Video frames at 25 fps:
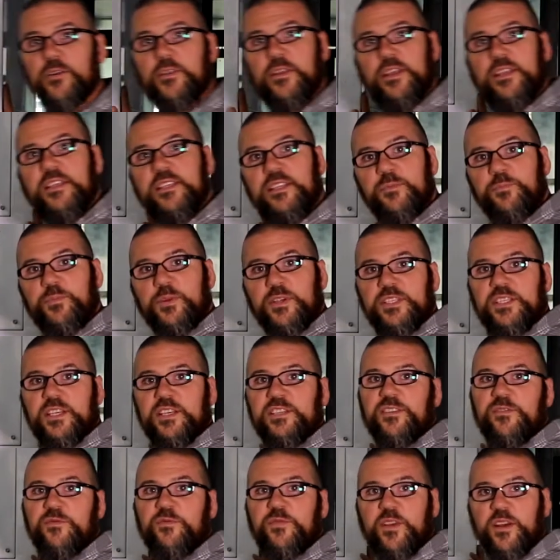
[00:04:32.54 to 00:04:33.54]
this is the
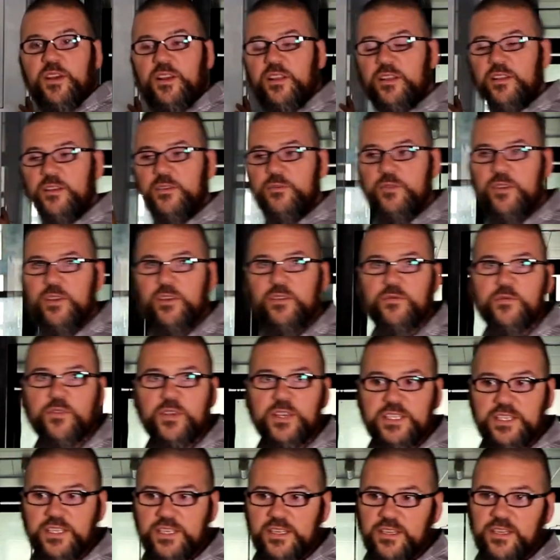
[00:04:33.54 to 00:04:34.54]
precision fill. We've
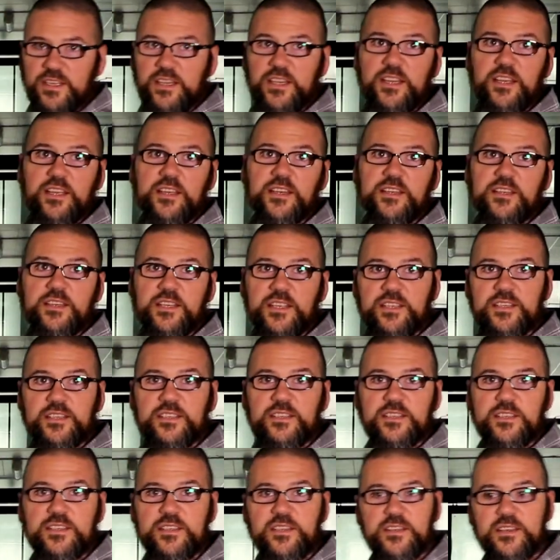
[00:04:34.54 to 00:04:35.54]
recently
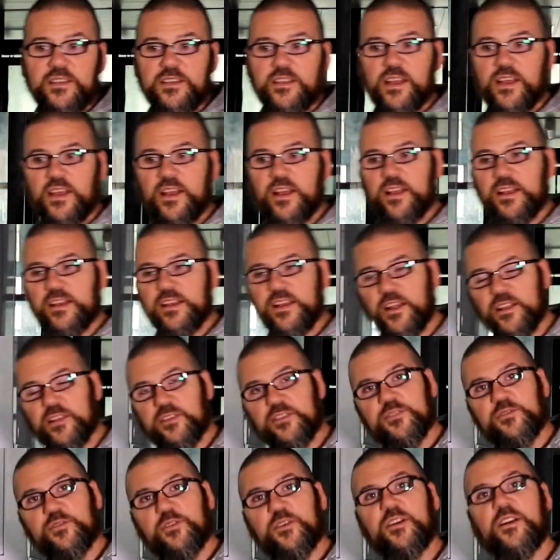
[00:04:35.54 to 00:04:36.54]

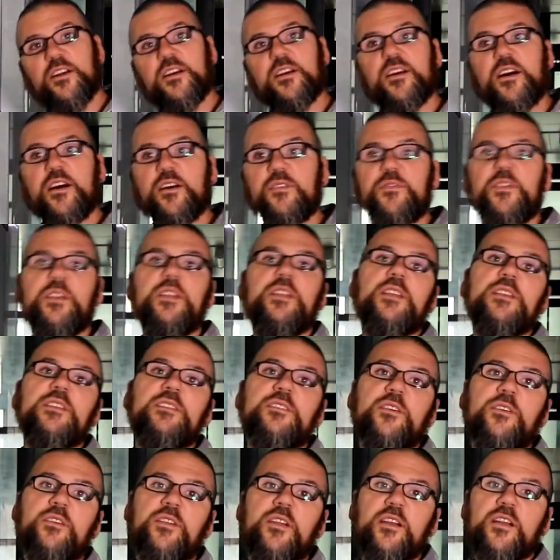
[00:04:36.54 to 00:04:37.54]
color sorted our coffee and
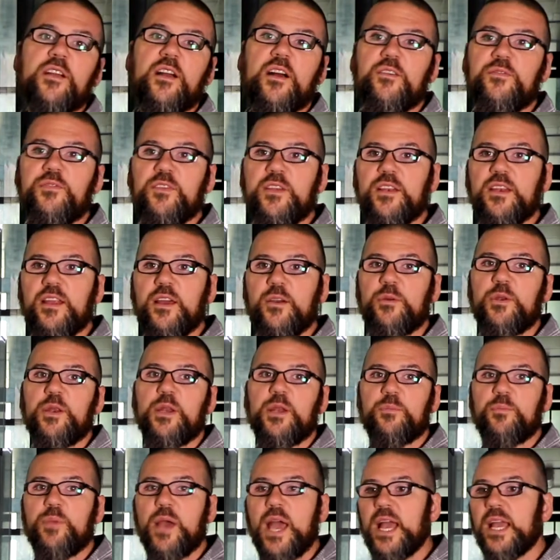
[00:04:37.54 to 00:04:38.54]
destoned our coffee. Now we need
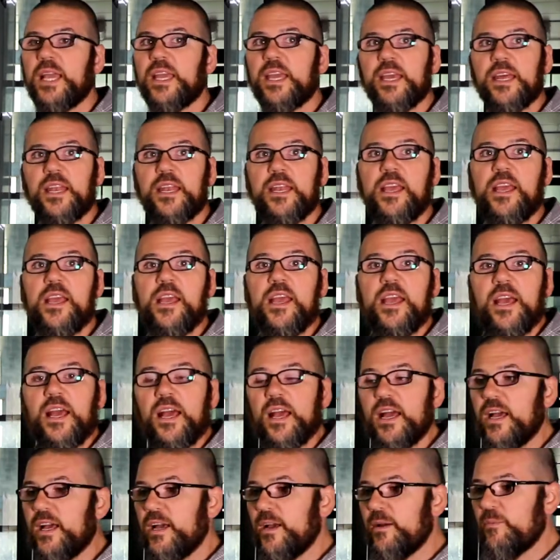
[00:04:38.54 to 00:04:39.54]
to pack it.
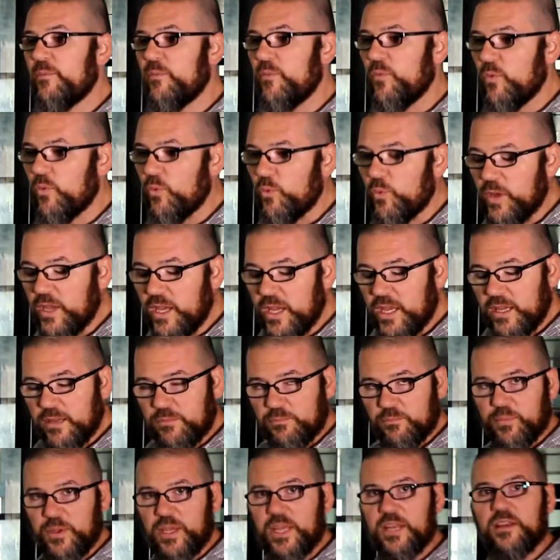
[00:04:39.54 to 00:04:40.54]

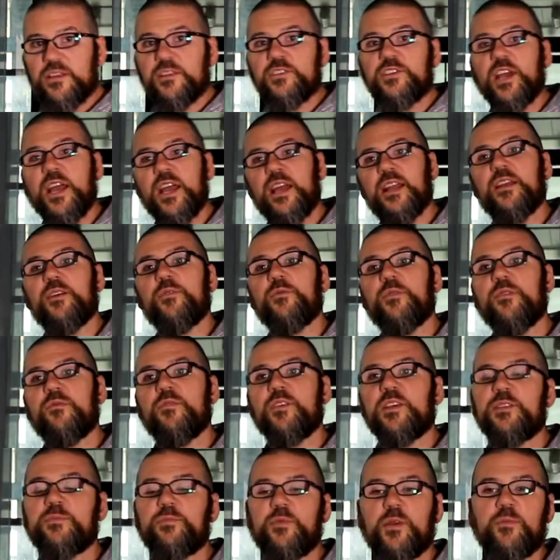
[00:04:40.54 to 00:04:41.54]
Being in China, we've
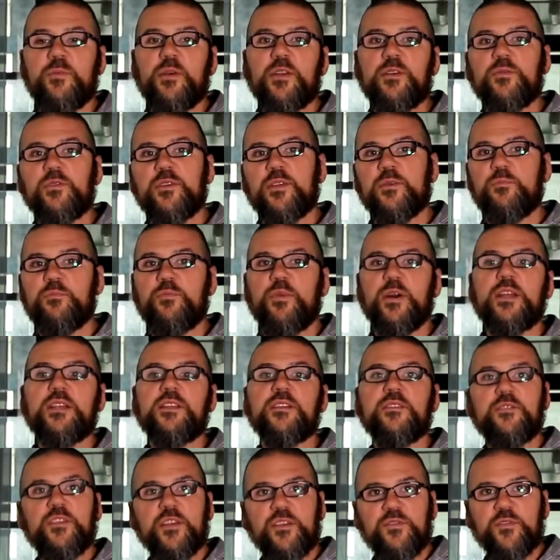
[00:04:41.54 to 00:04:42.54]
experimented with a bunch
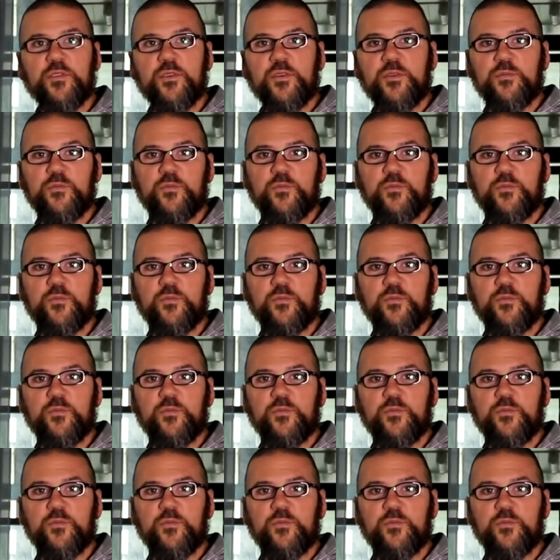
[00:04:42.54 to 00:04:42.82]
of different